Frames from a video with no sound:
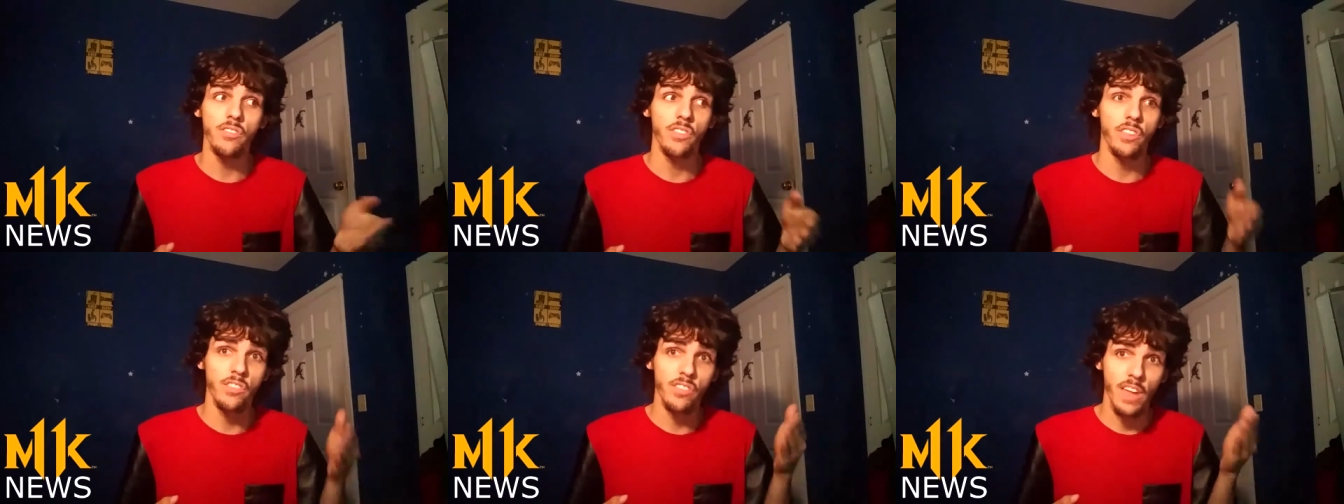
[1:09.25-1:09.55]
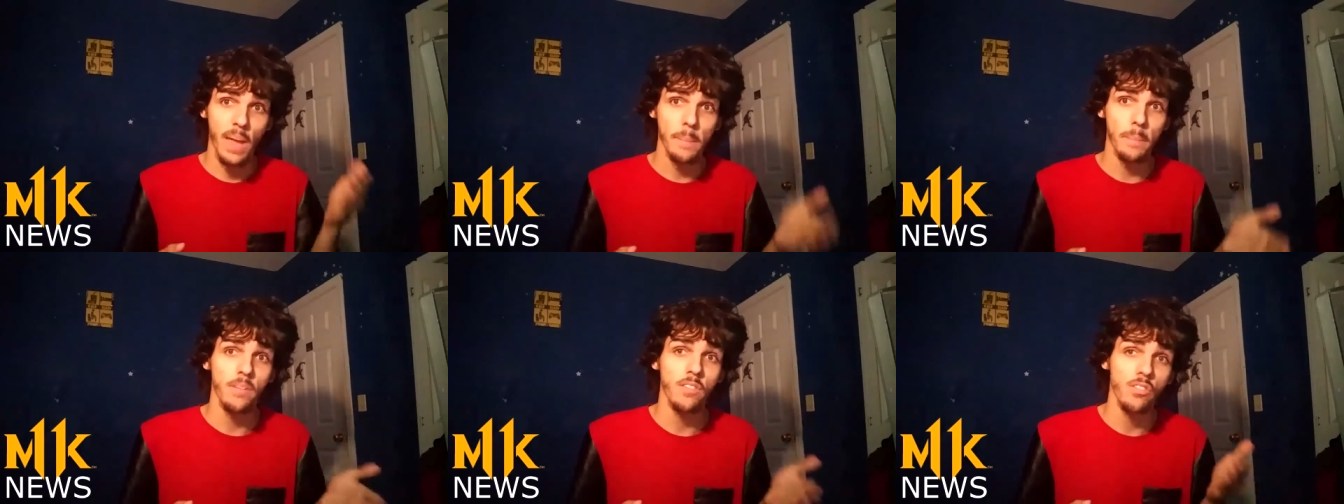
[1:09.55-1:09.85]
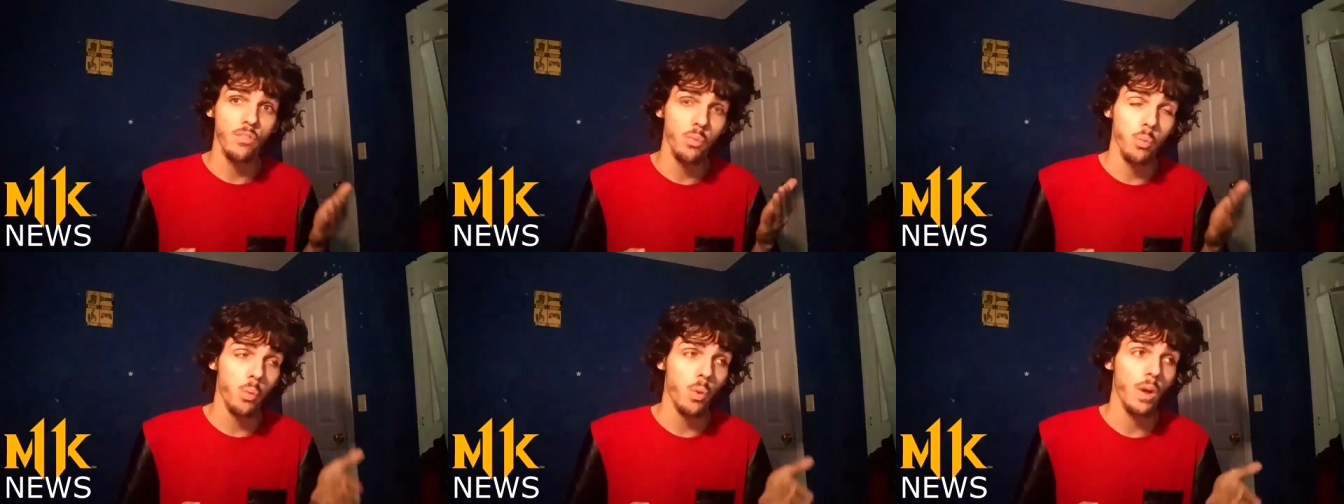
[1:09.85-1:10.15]
This
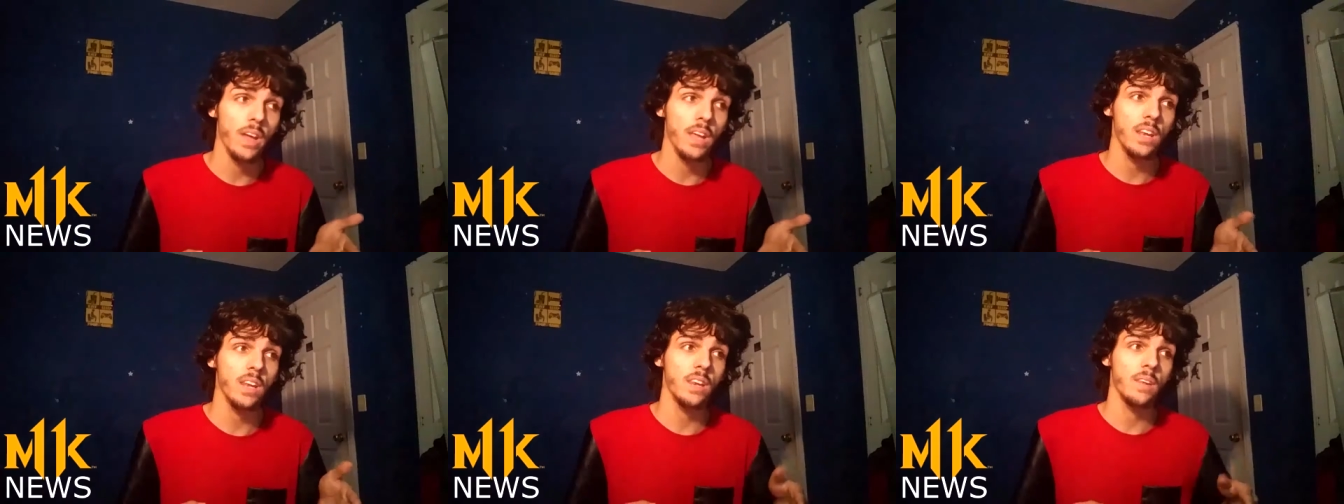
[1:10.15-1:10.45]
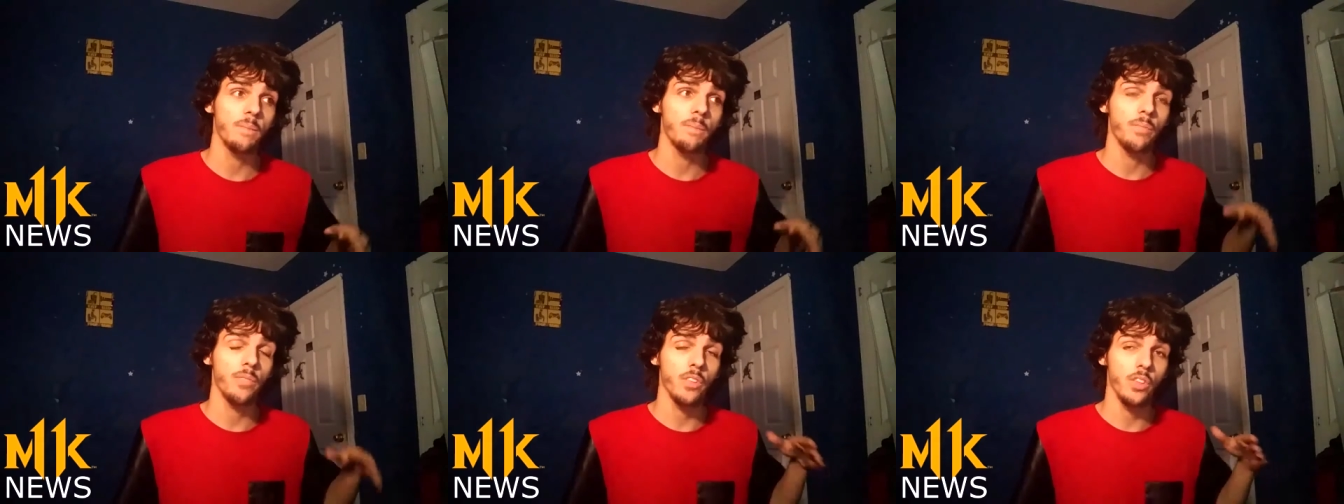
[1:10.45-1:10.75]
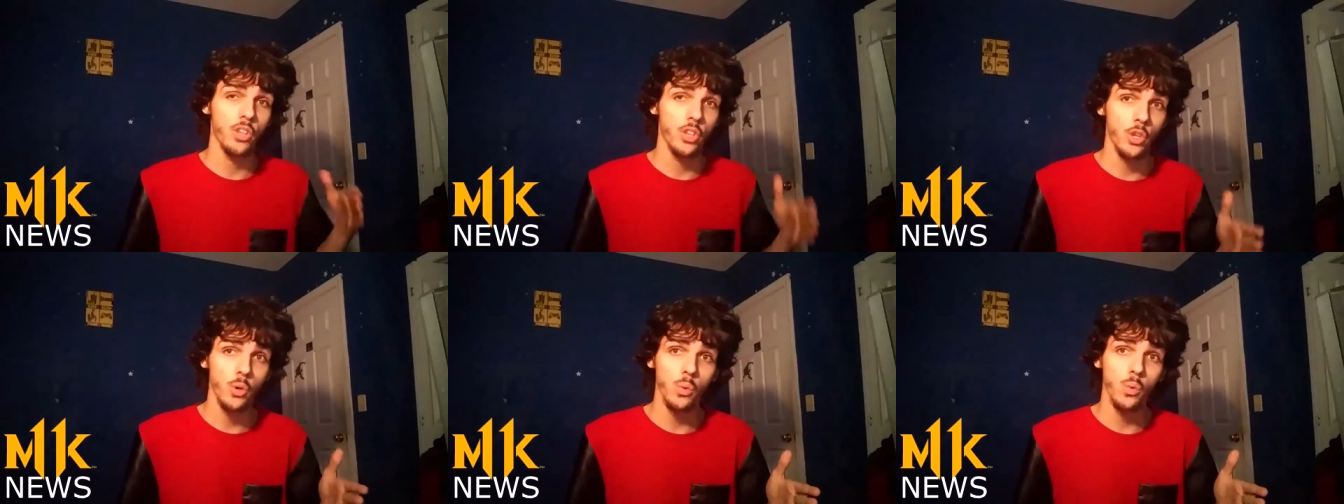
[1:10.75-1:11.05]
happens when
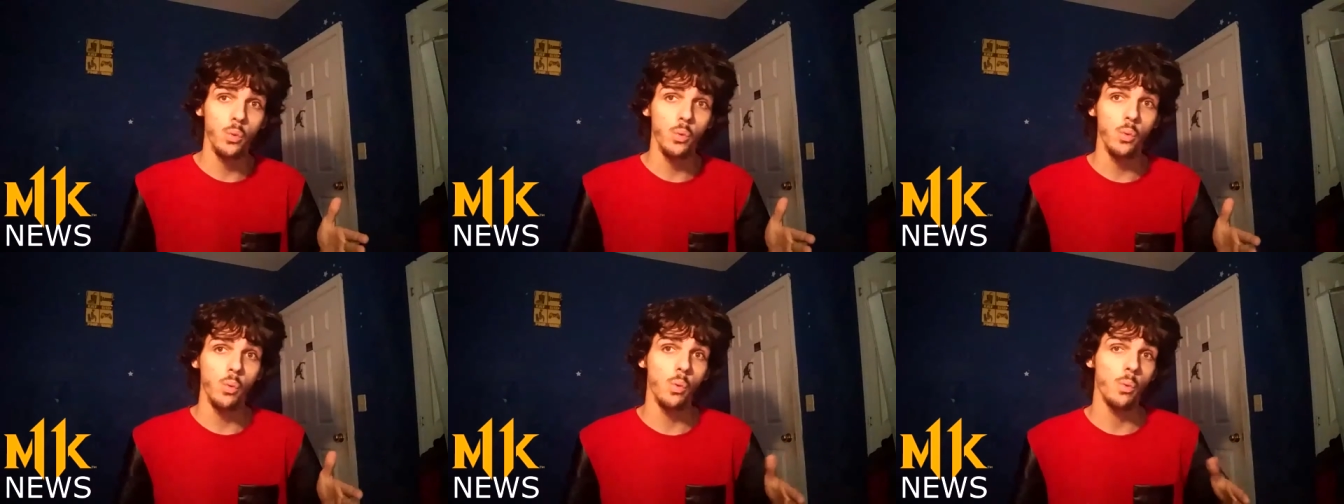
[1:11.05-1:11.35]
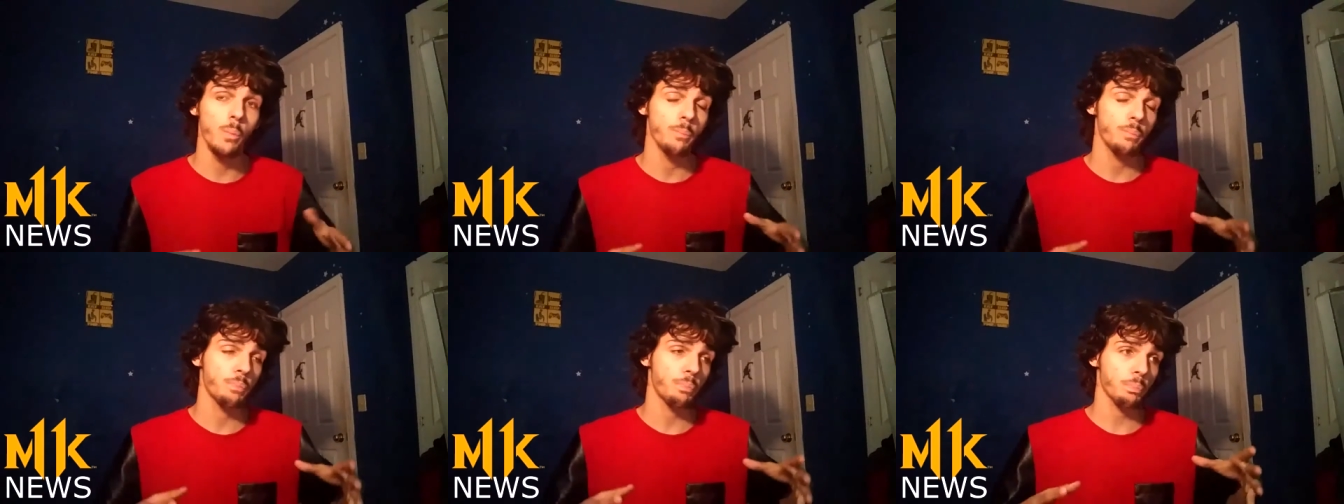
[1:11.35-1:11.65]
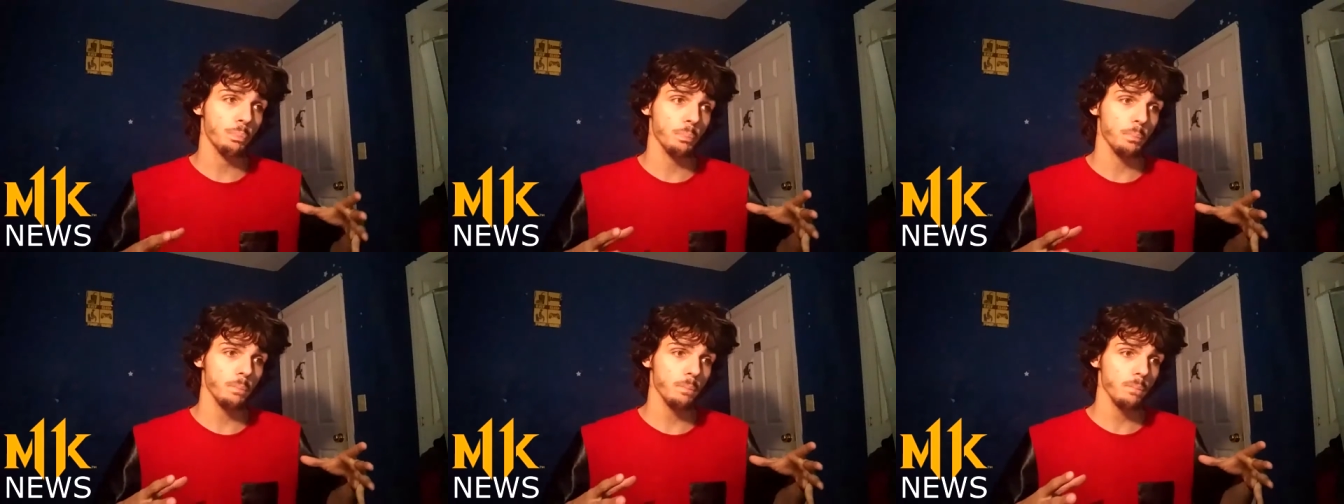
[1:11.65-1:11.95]
you
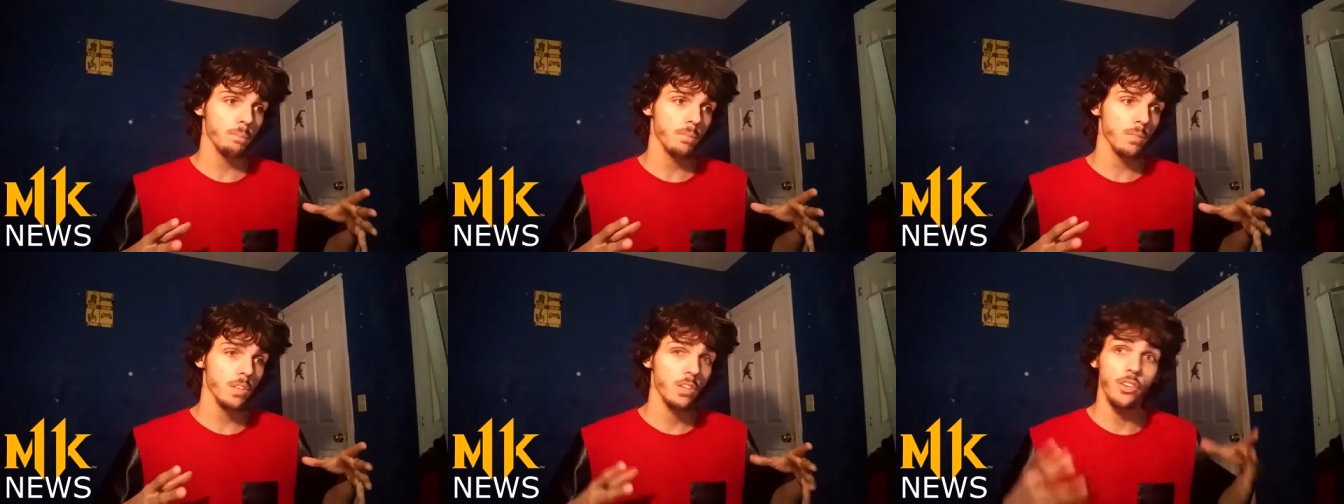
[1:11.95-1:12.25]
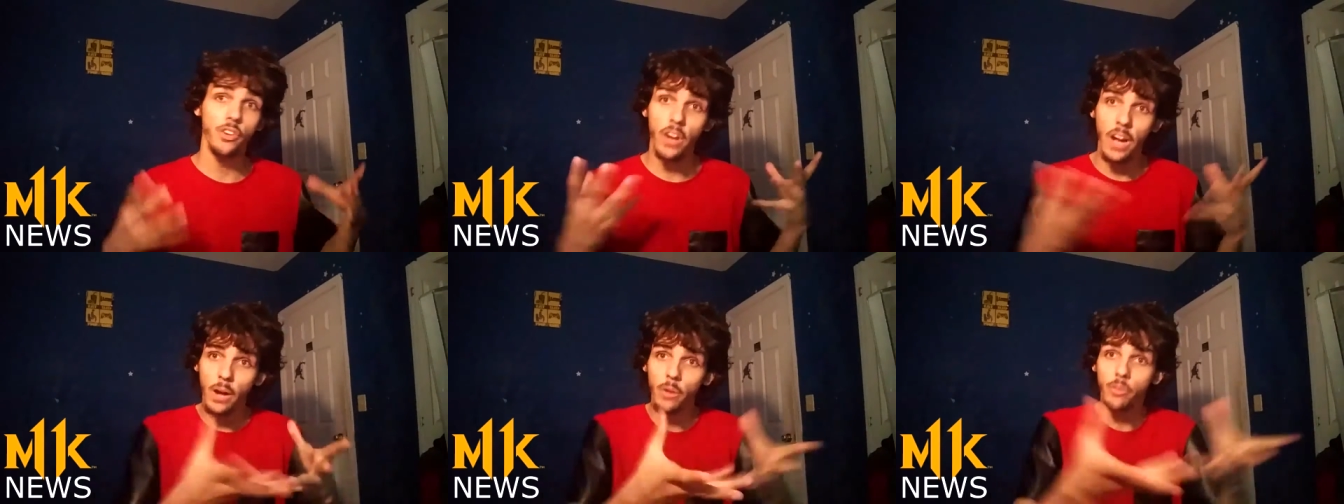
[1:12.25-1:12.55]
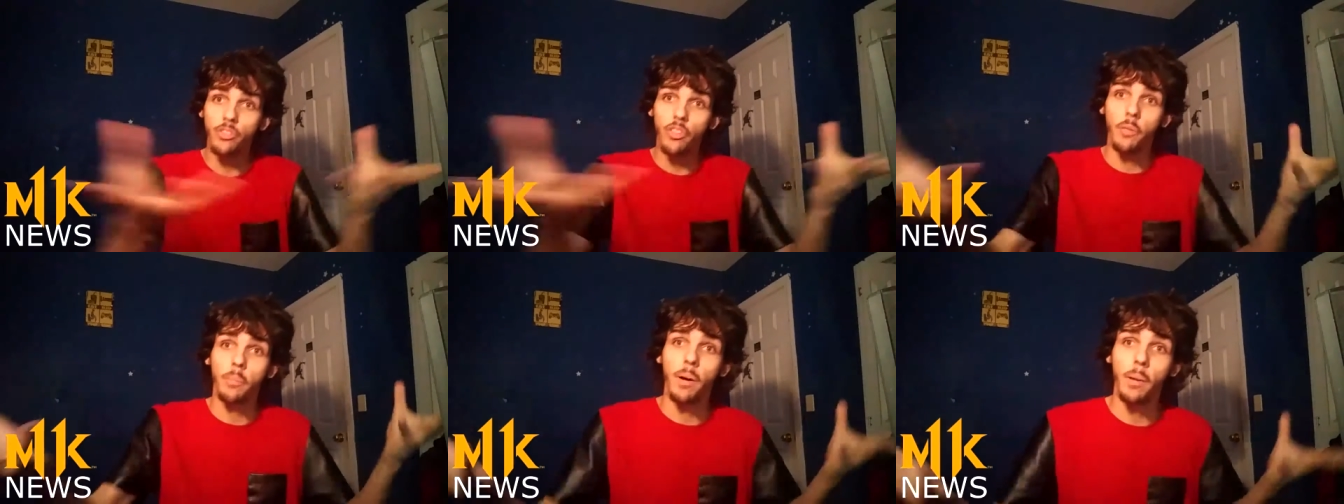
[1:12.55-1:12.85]
you're
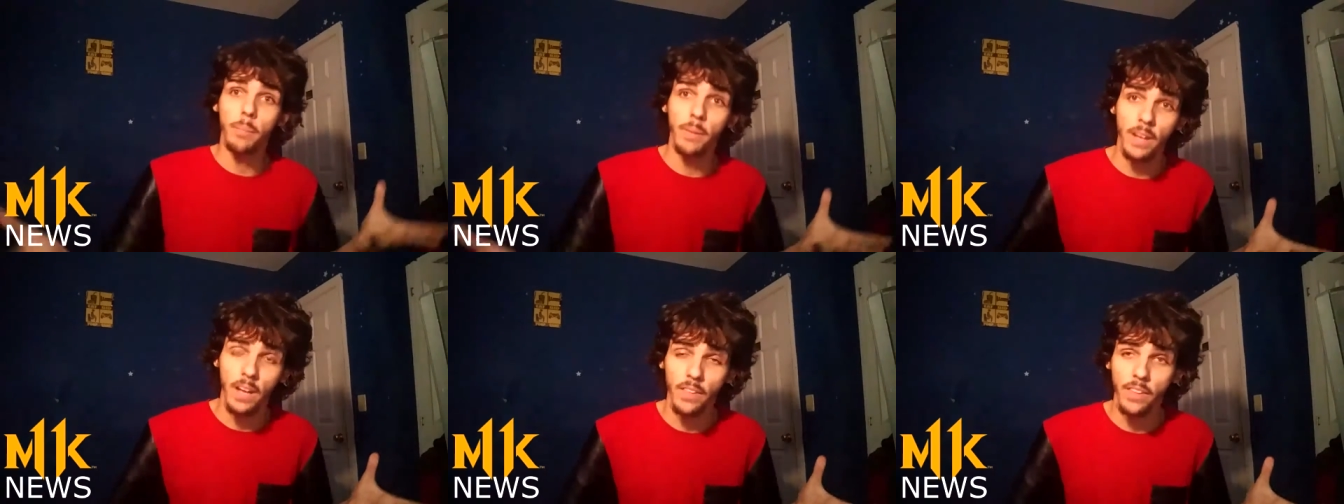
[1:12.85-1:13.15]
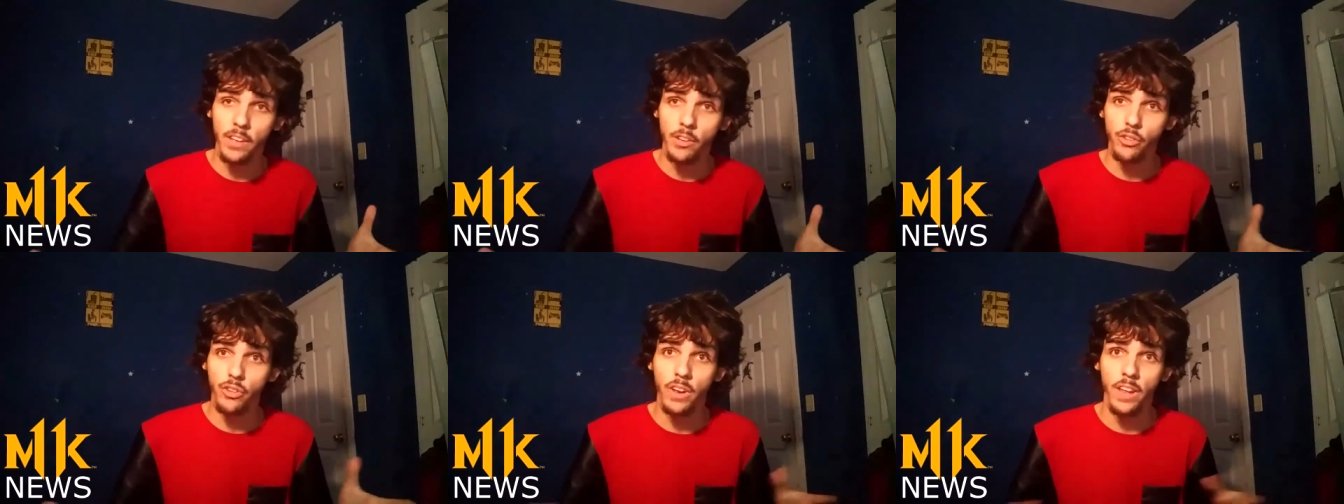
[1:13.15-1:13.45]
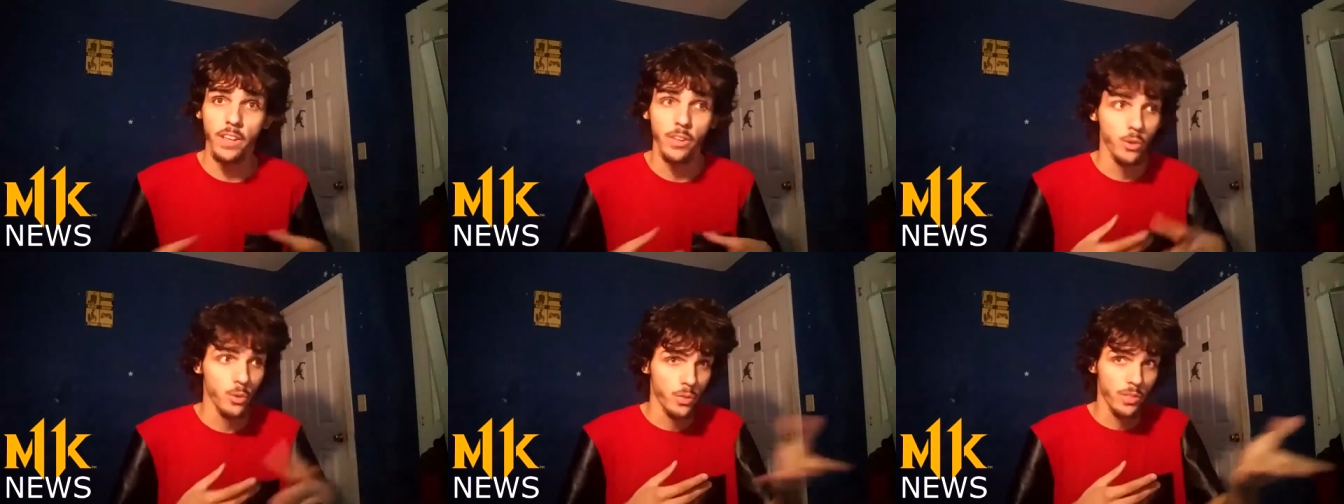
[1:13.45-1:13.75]
out to the public on the internet.